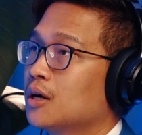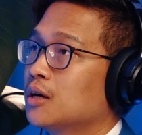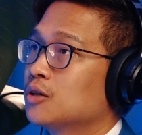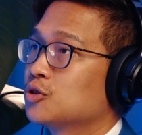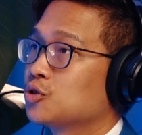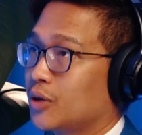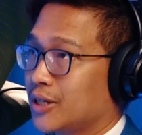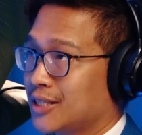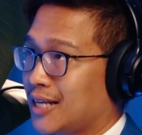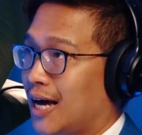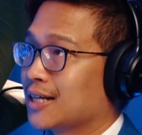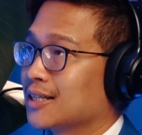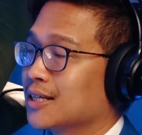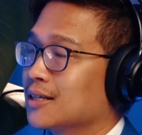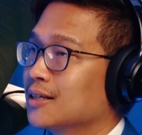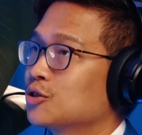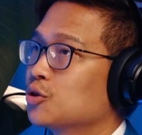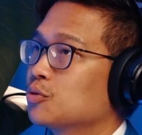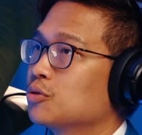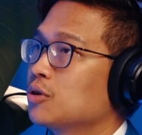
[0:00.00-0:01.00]
So
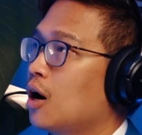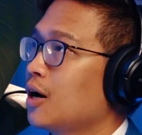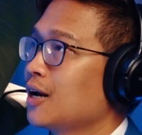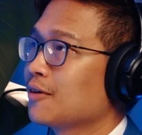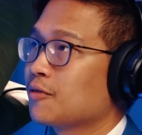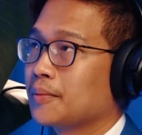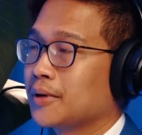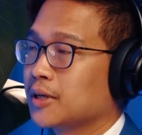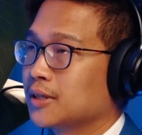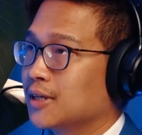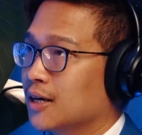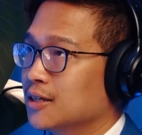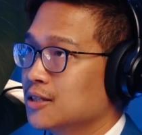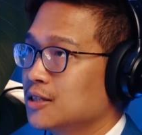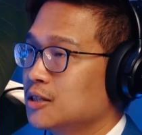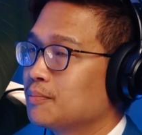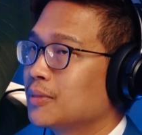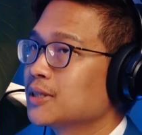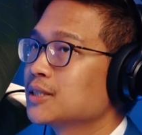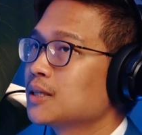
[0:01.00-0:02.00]
exactly. So not everybody
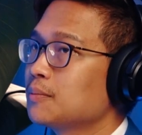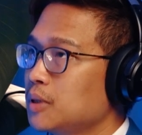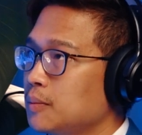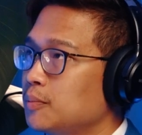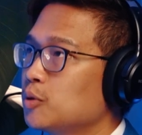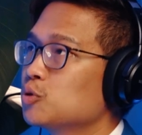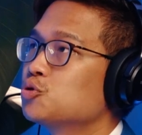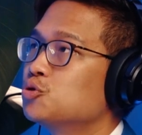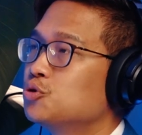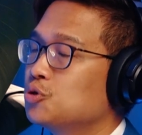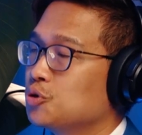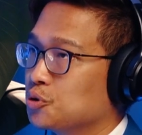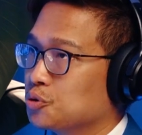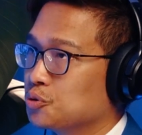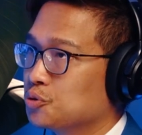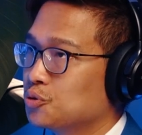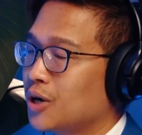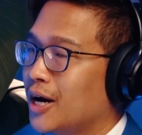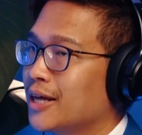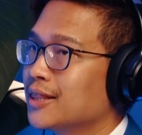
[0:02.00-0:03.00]
does, but some people
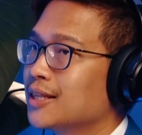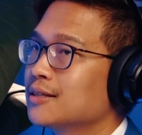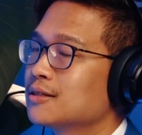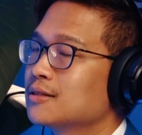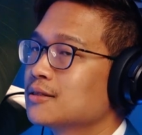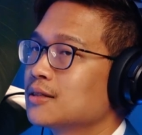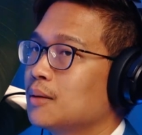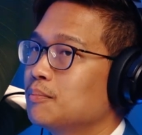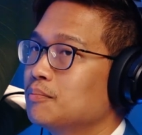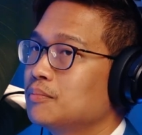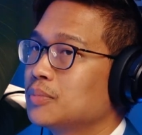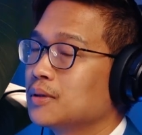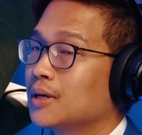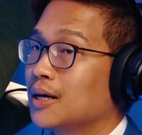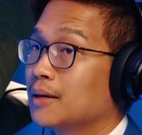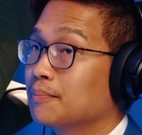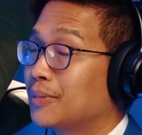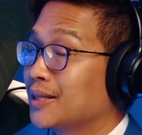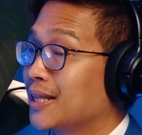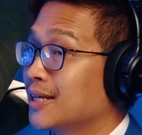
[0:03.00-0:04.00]
do. And then
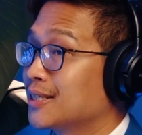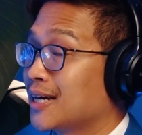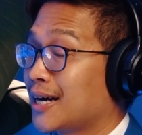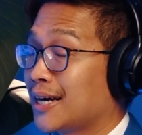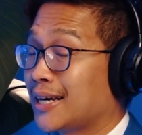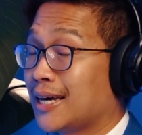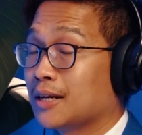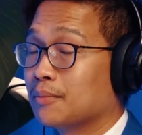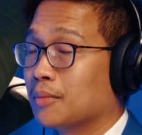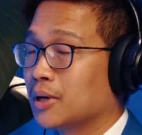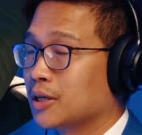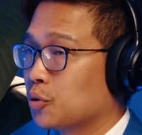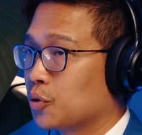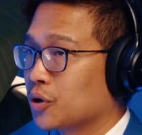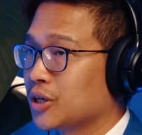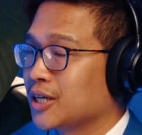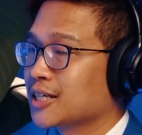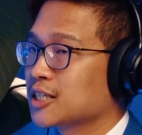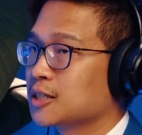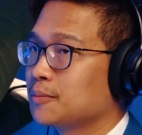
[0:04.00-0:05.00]
but it's again a
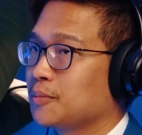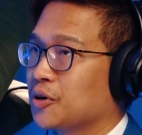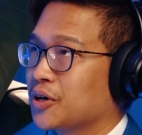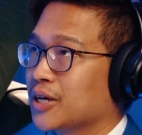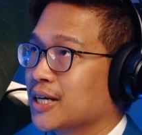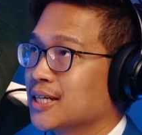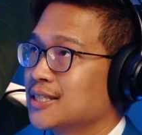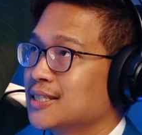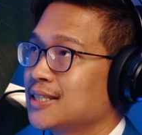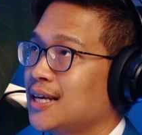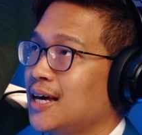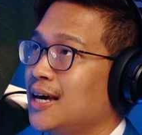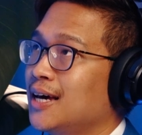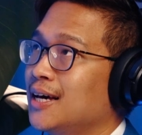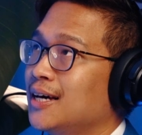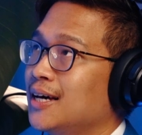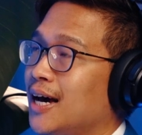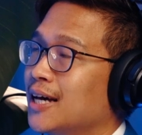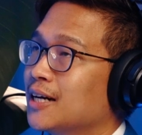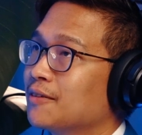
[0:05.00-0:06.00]
minority experience.
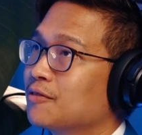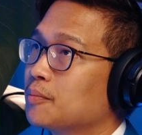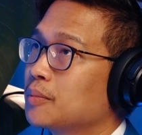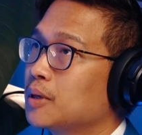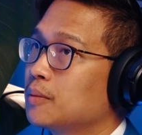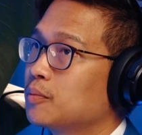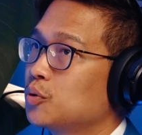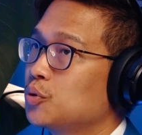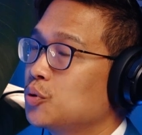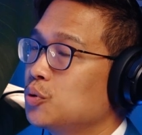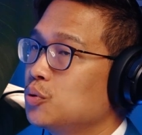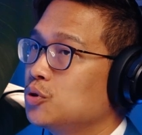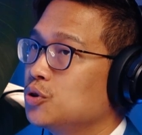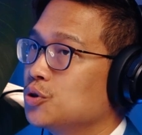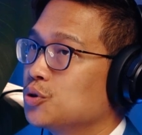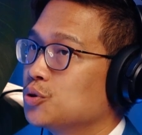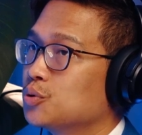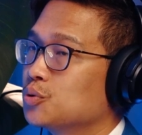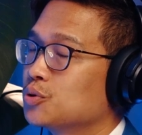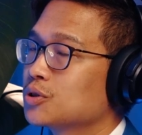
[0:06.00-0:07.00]
And of the people who
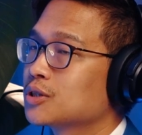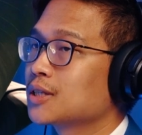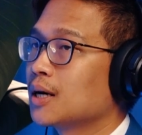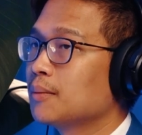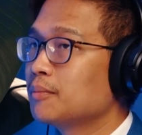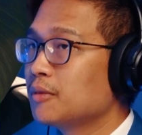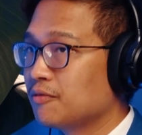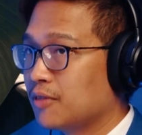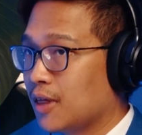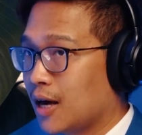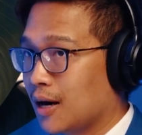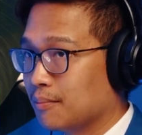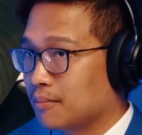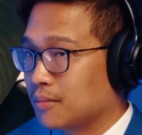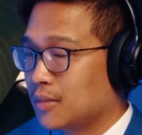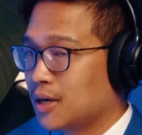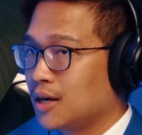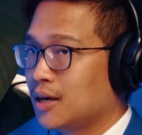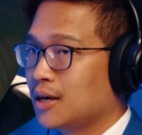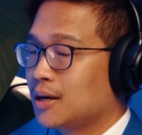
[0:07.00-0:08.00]
do, some of
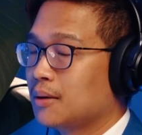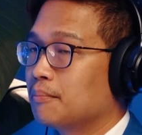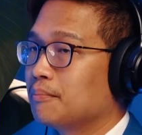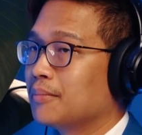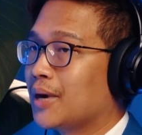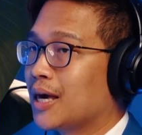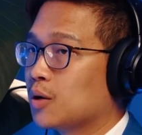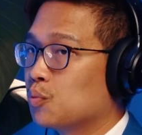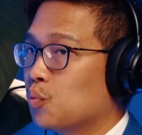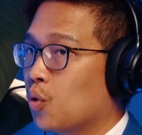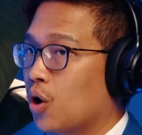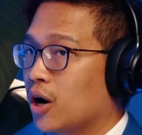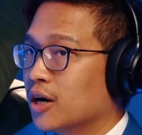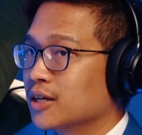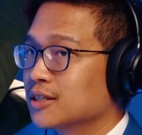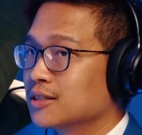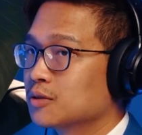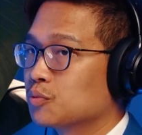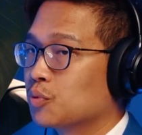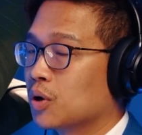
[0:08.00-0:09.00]
them may
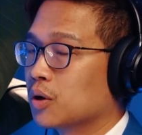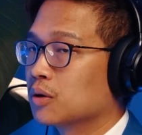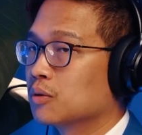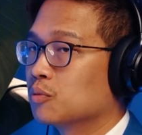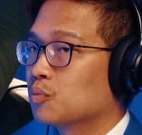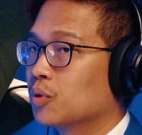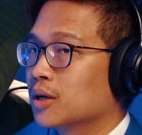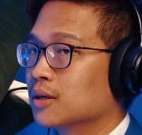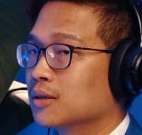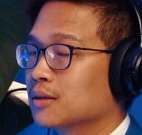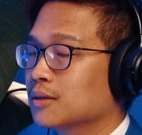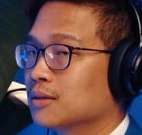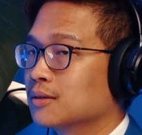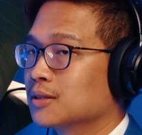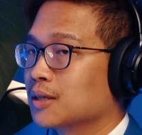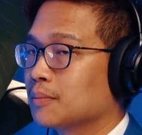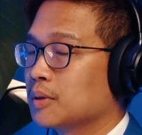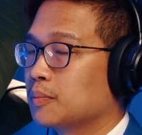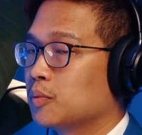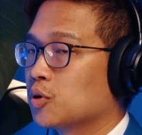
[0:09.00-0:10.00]
want what
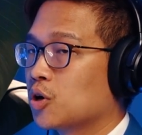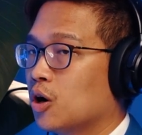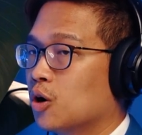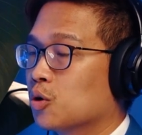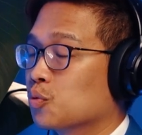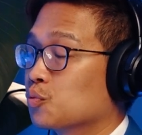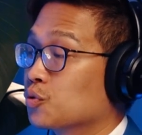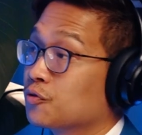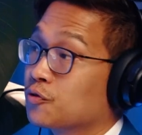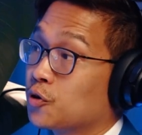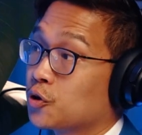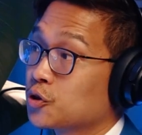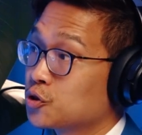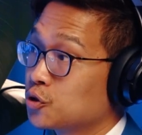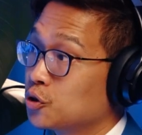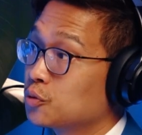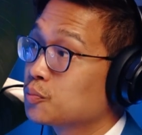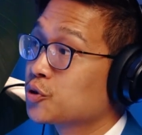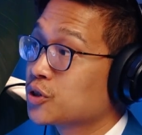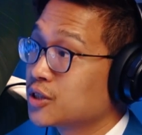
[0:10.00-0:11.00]
some people call
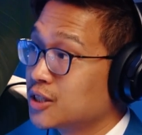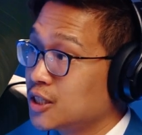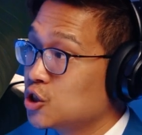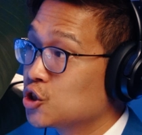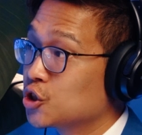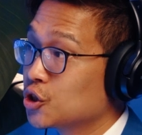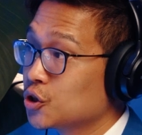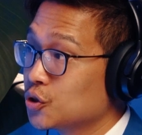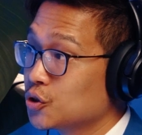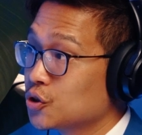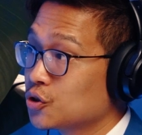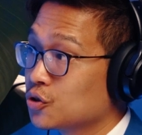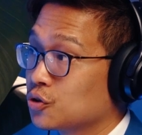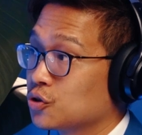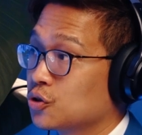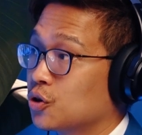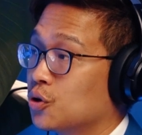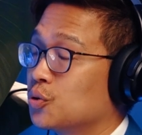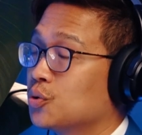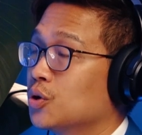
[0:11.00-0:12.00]
reversal procedures. Yeah.
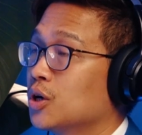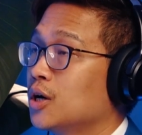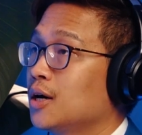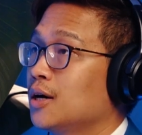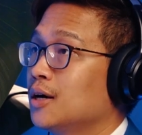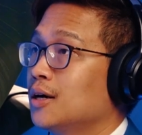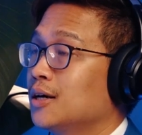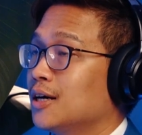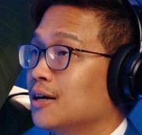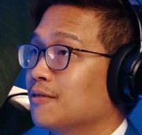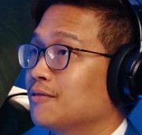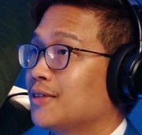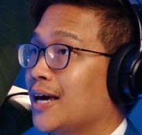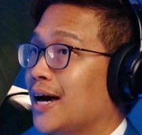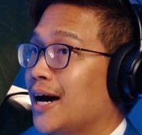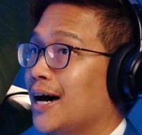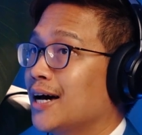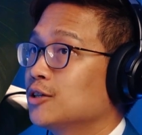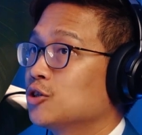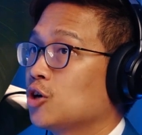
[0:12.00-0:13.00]
So if they
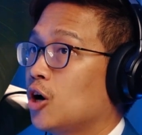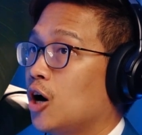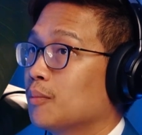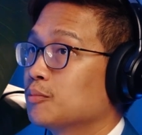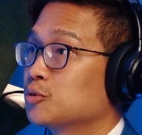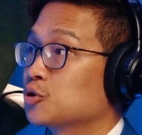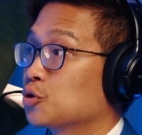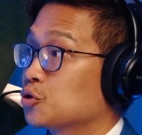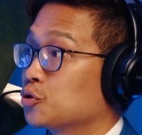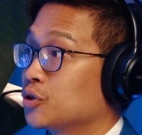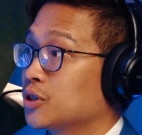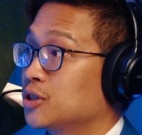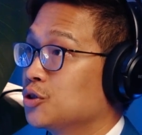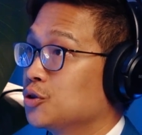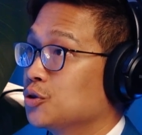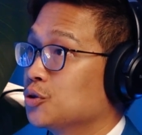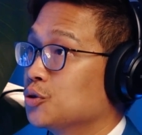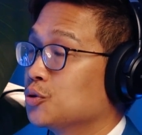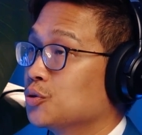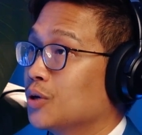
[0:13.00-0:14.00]
had top surgery
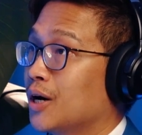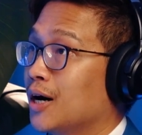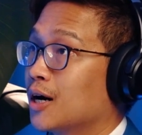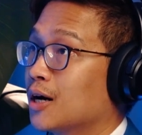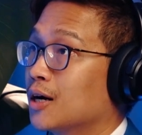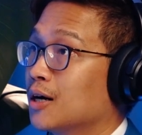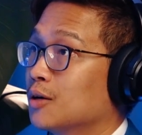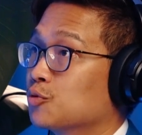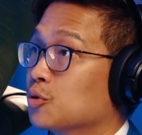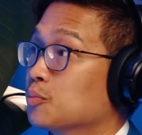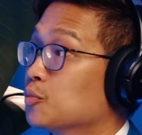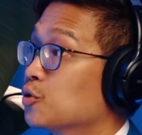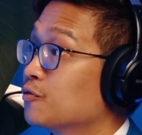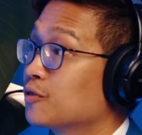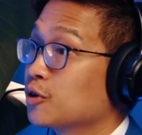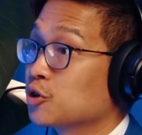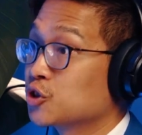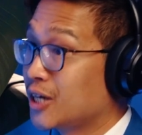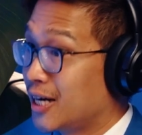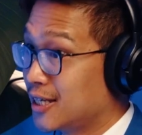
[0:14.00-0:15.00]
to remove
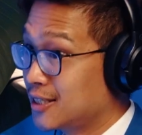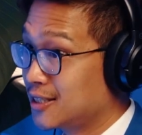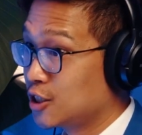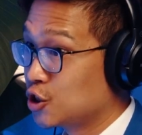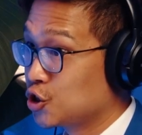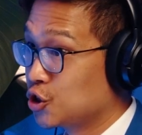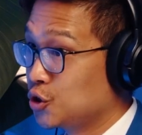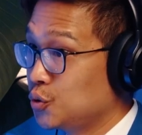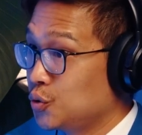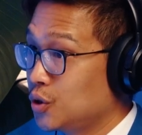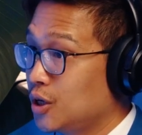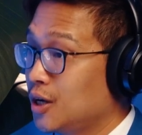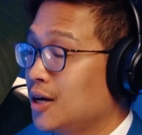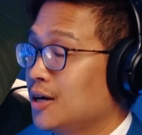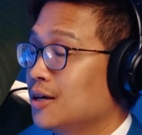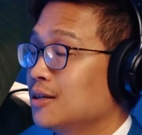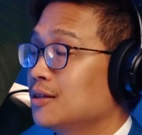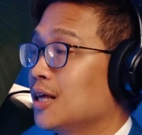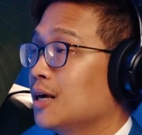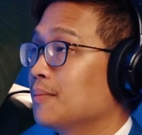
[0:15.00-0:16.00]
their chest tissue,
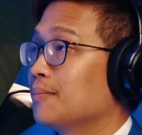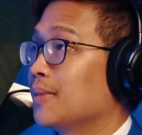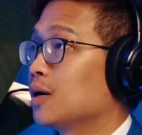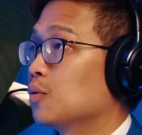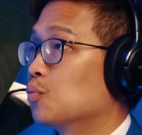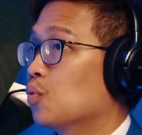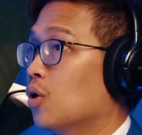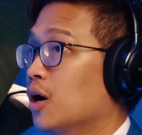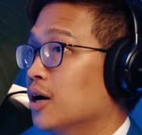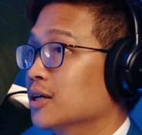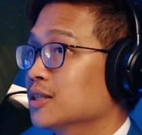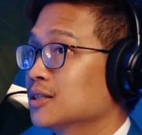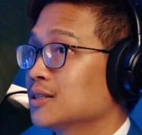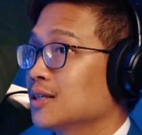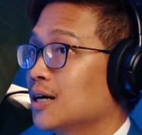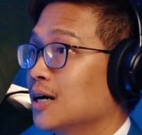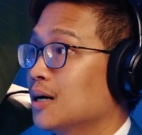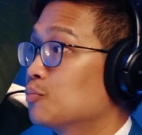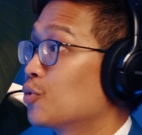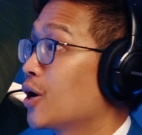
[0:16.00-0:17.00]
they may want
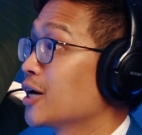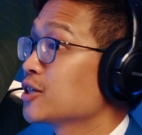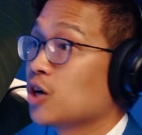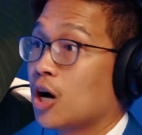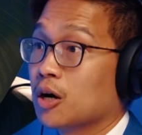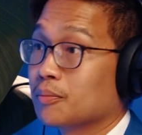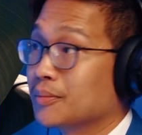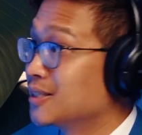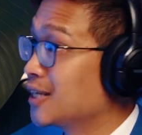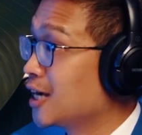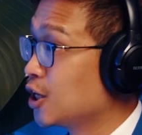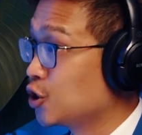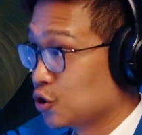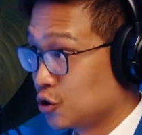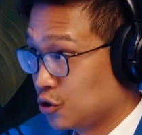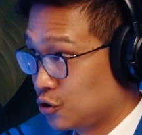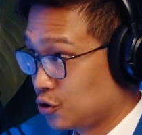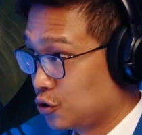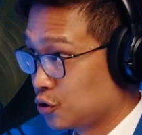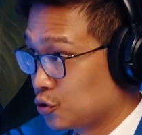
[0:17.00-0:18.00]
breast
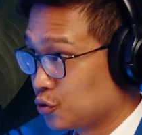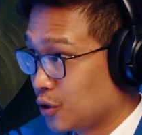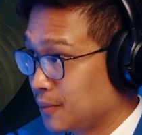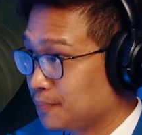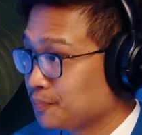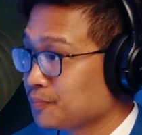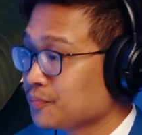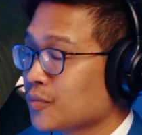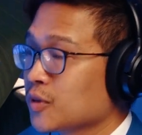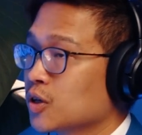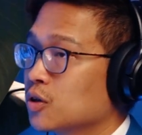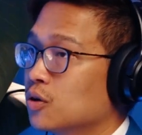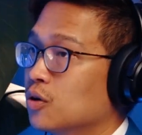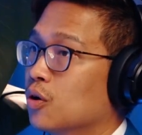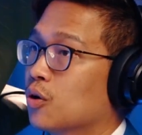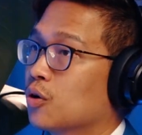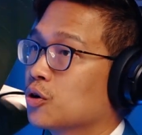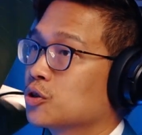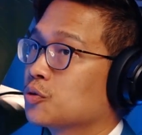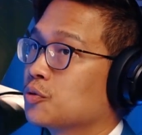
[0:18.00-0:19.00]
augmentation surgery
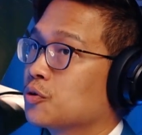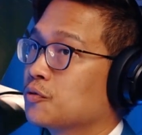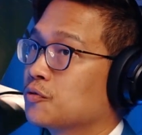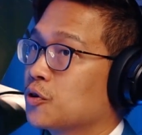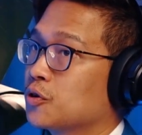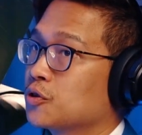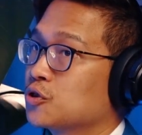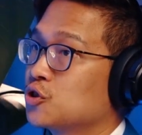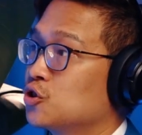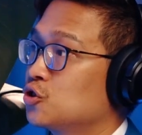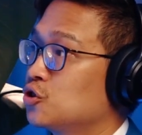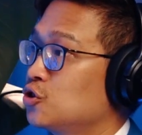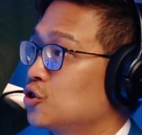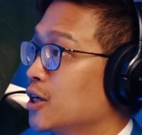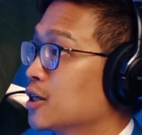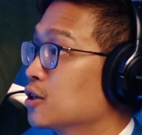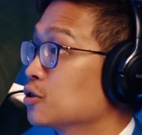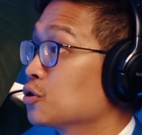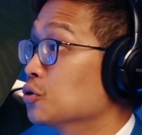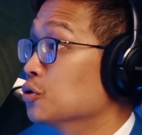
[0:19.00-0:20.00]
or to reverse
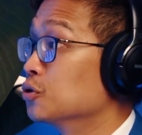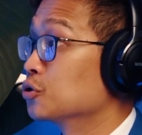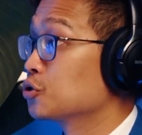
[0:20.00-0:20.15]
genital